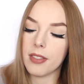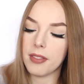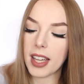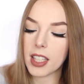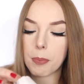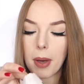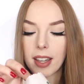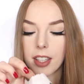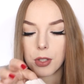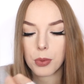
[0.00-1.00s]
Next
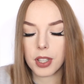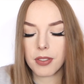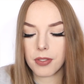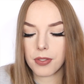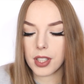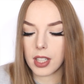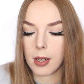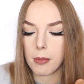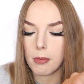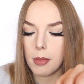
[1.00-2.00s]
package with
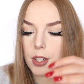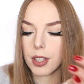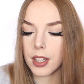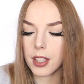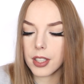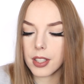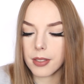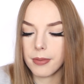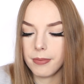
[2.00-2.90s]
some markers.